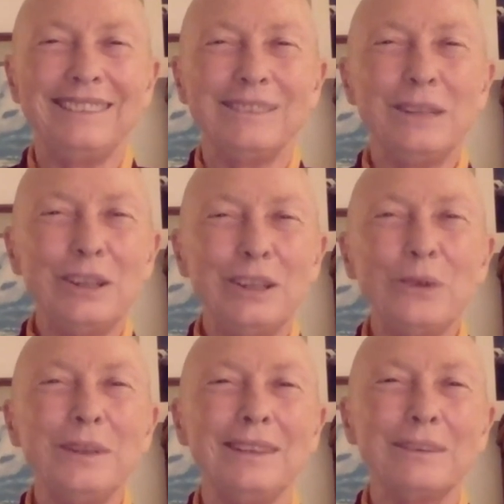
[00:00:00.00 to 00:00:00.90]
We
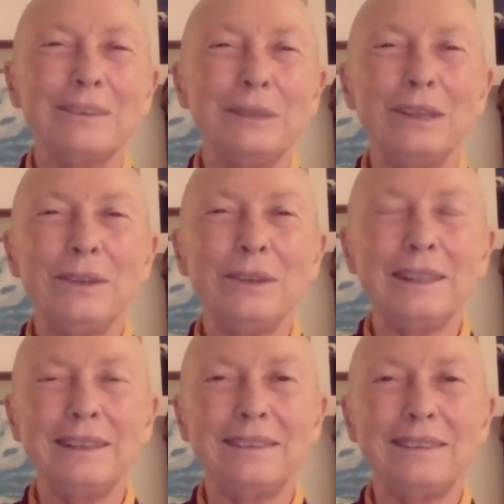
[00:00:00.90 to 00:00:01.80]
know this. We know
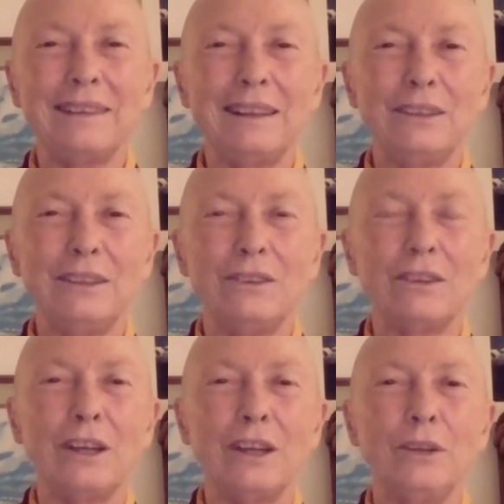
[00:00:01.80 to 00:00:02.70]
that the
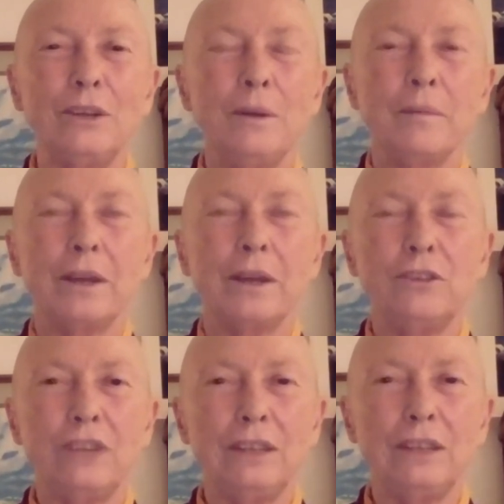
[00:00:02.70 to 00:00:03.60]
standards are, are
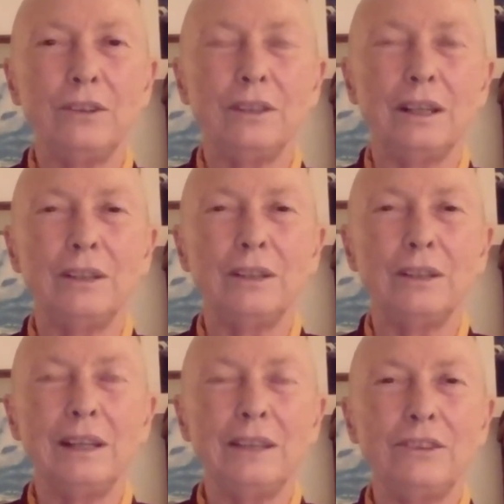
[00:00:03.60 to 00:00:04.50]
gendered, are
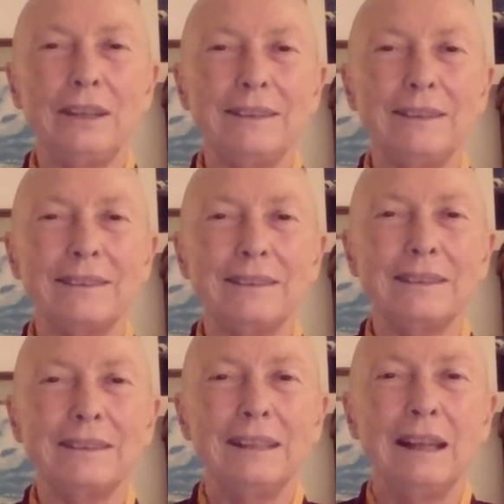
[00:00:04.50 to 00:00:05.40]
unjust.
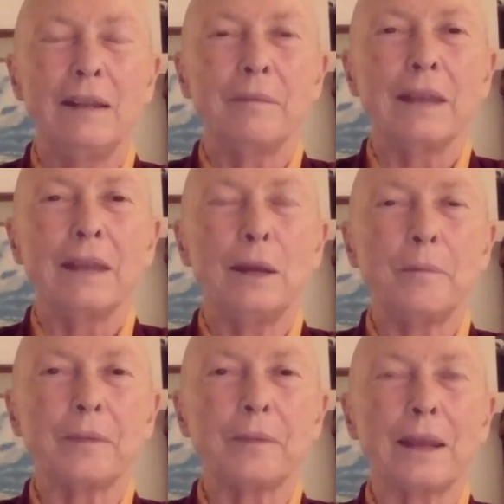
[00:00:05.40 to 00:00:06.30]

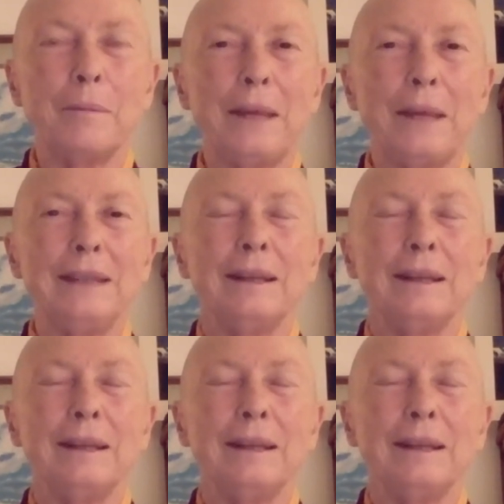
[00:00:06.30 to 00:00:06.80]
Um, but